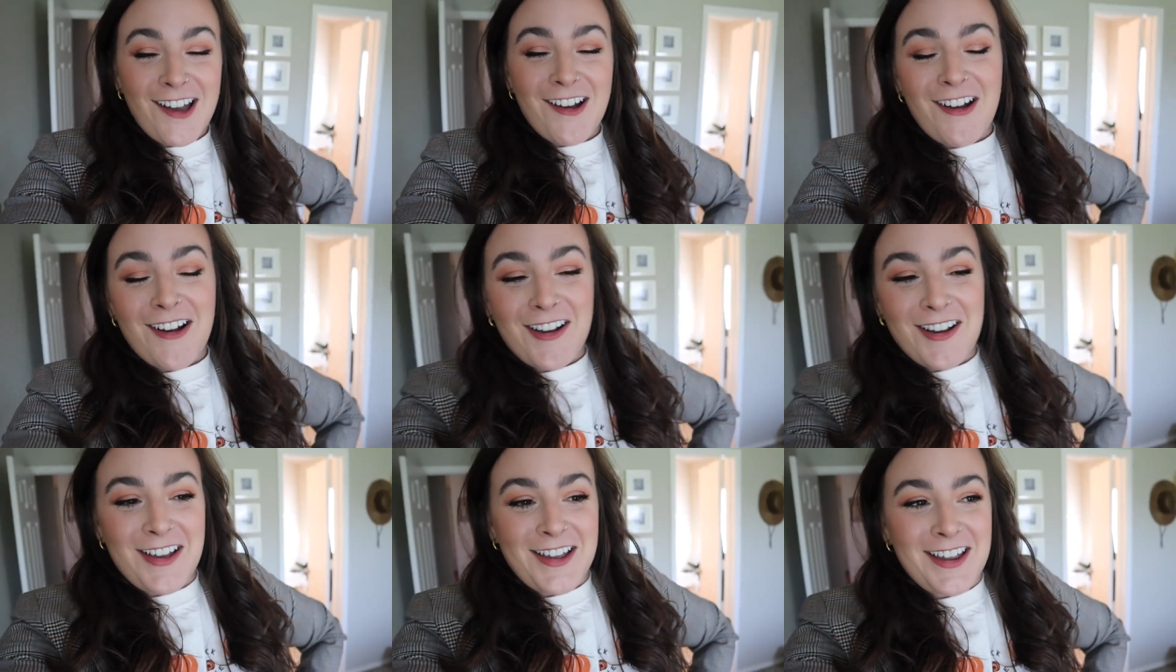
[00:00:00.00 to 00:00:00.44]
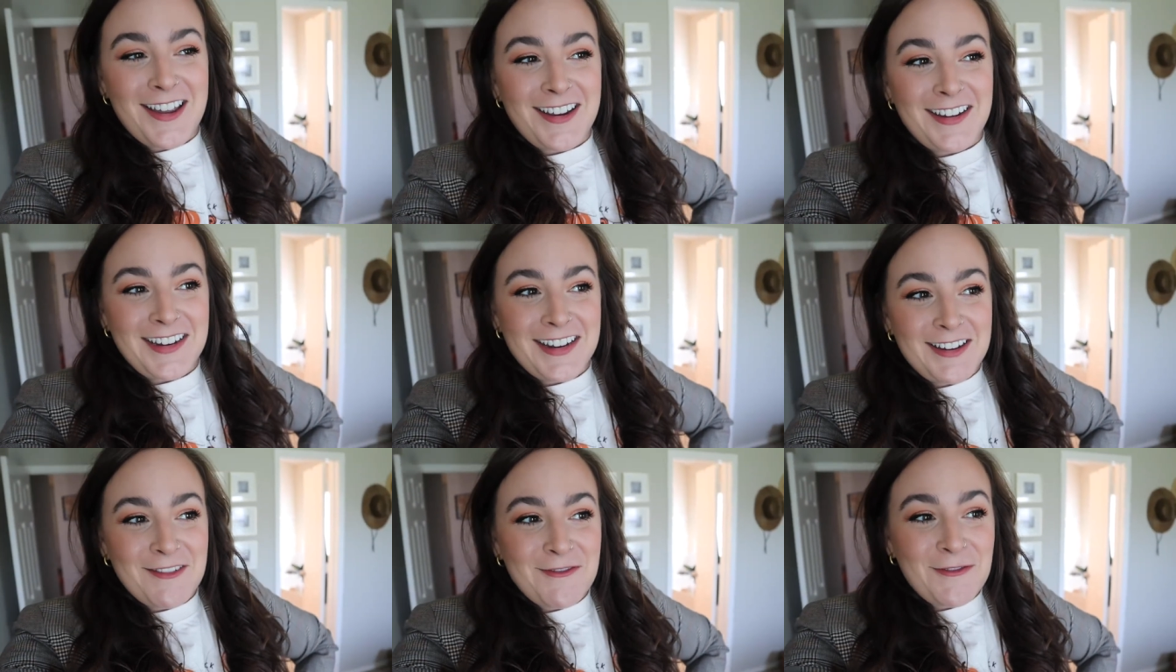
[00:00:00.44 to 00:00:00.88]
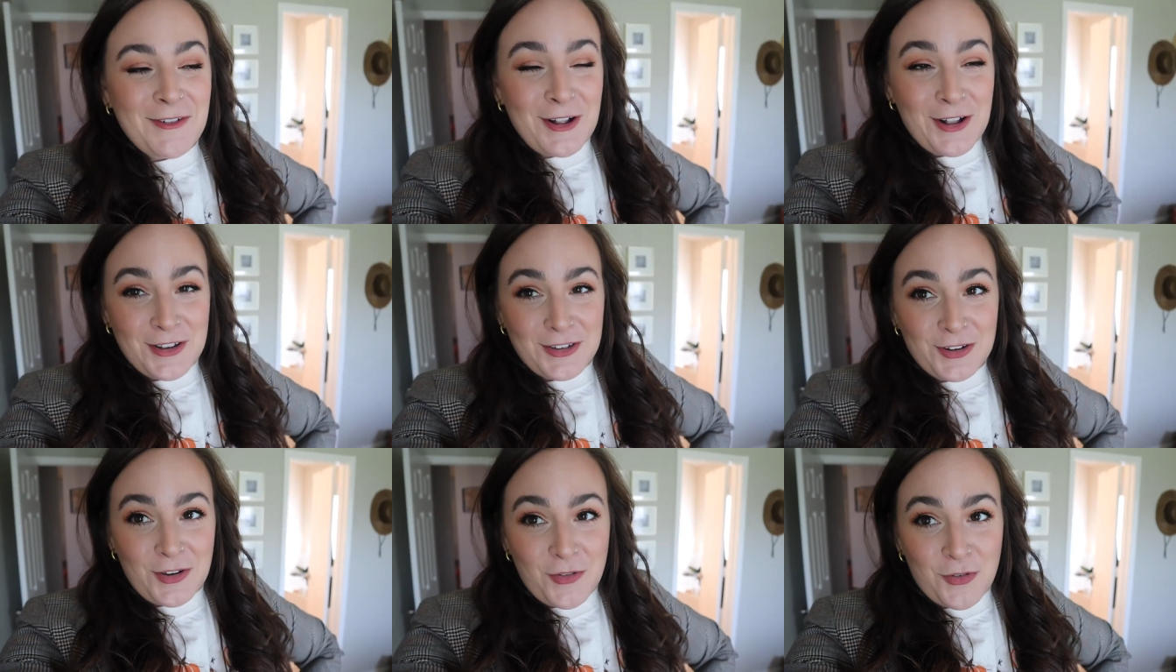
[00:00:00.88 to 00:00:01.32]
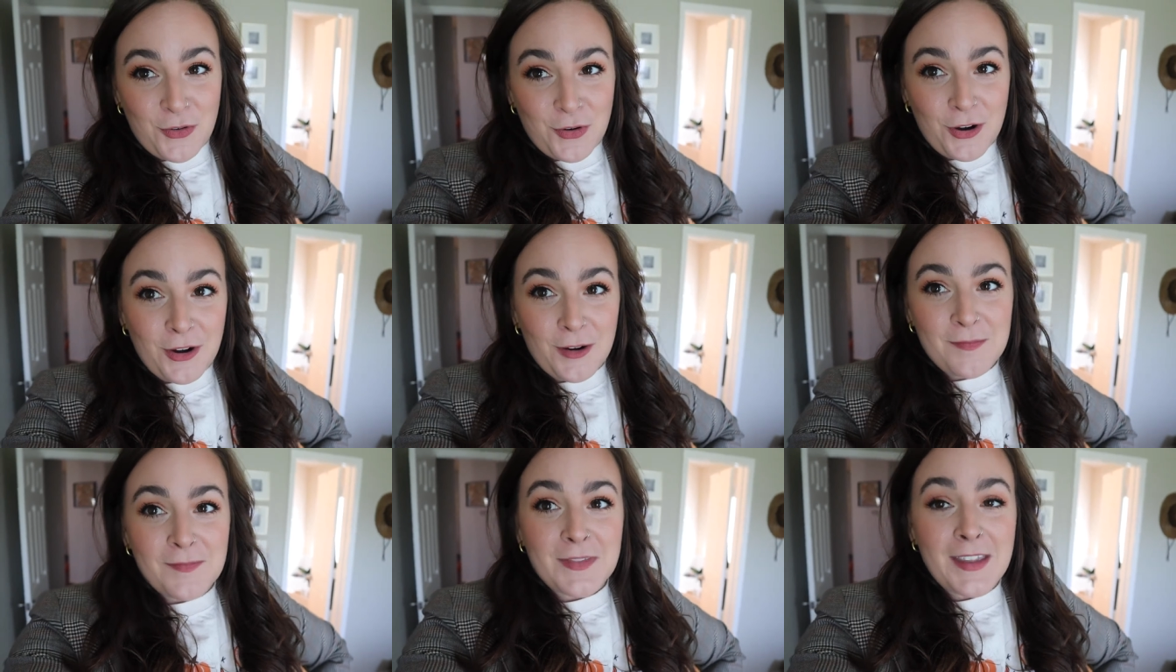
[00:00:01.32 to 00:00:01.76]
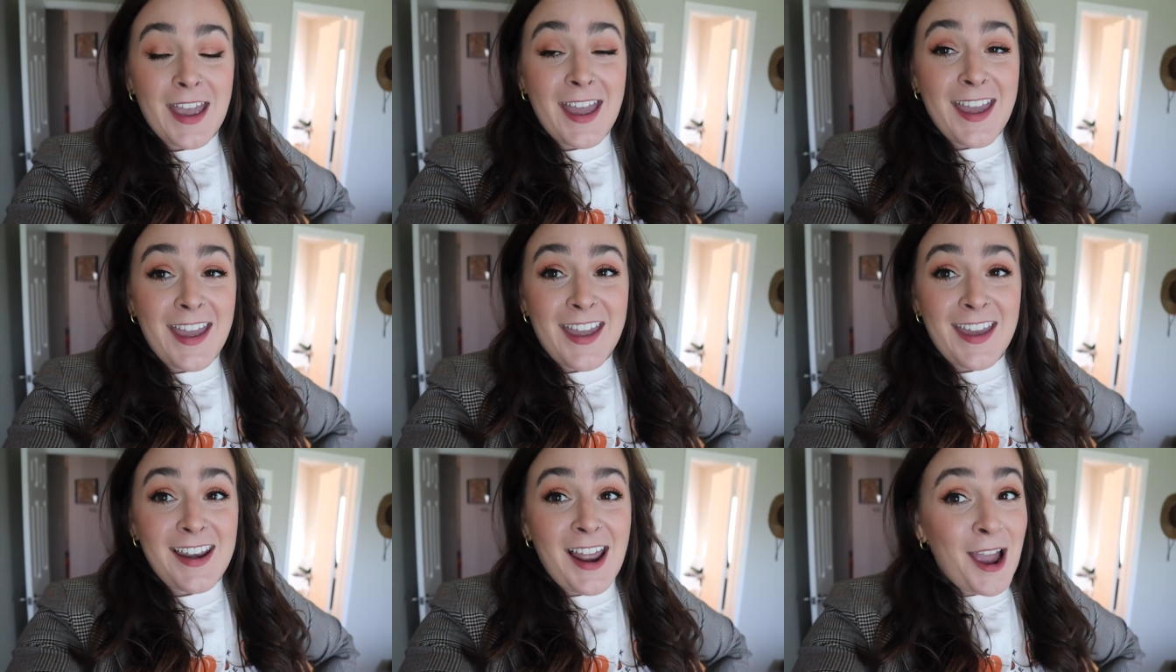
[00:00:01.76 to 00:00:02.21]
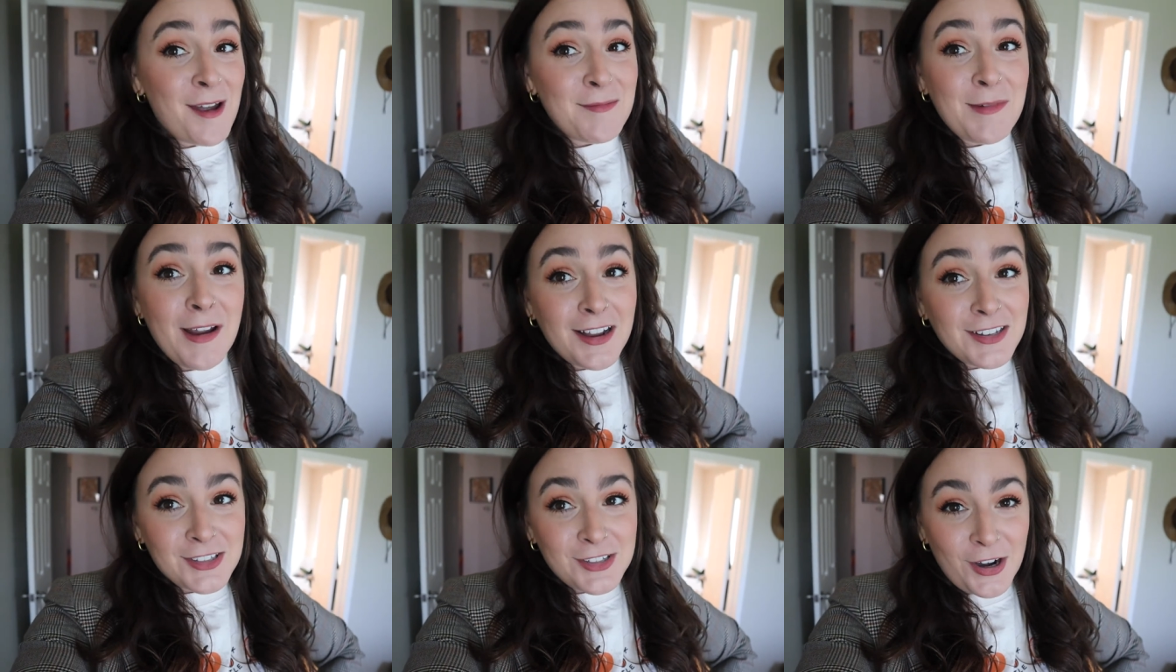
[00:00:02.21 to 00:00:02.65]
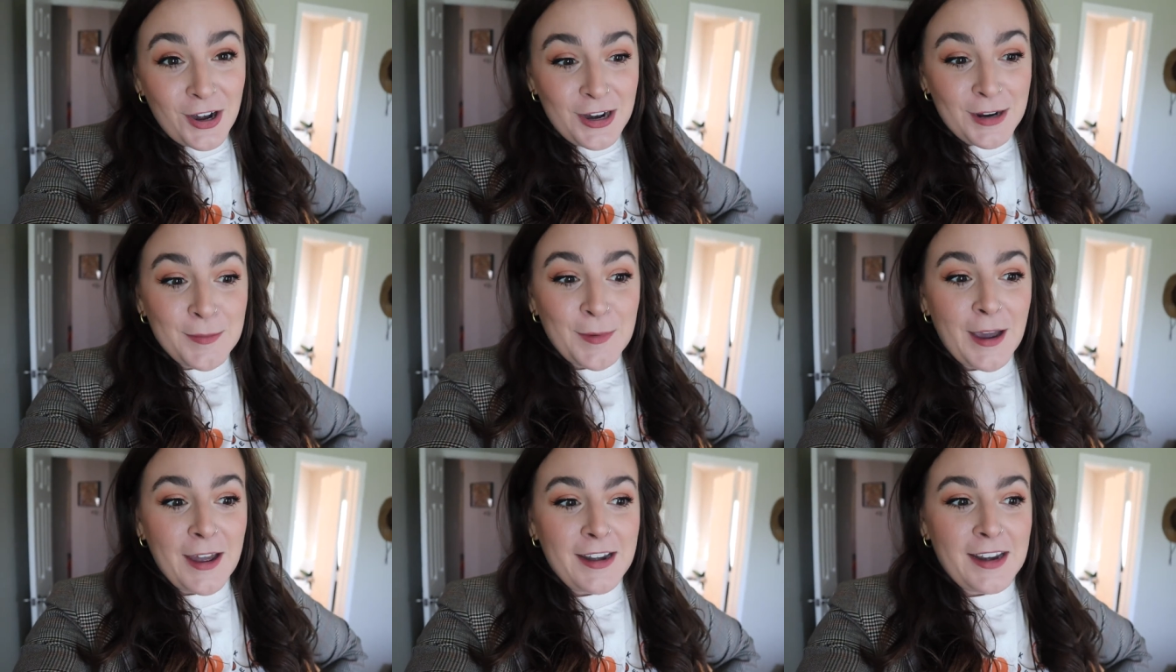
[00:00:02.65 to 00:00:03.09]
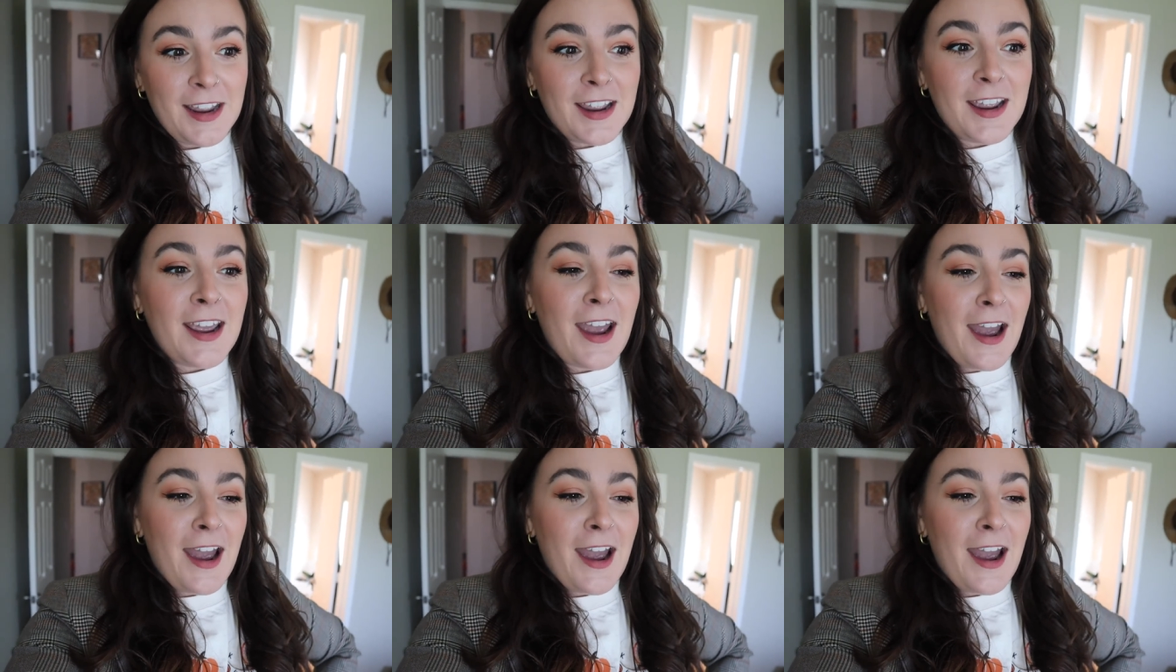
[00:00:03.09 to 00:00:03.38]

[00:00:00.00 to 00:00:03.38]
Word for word: on fall decor and I'm not sorry about it.